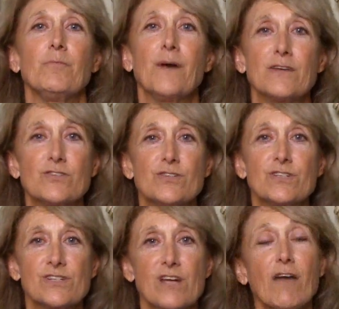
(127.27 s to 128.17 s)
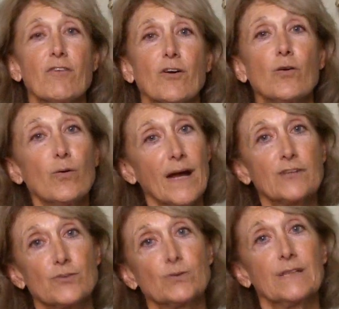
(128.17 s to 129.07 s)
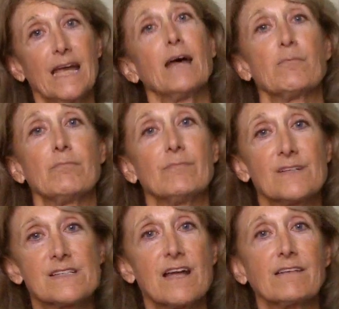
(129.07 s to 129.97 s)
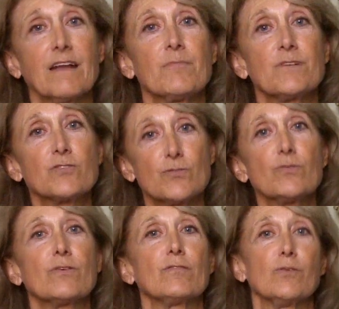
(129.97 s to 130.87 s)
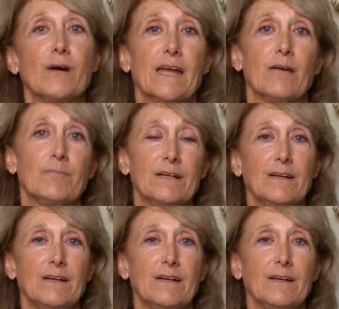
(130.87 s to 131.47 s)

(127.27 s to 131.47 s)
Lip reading: but to discover who I truly am, the Satnam, the truth of who I am.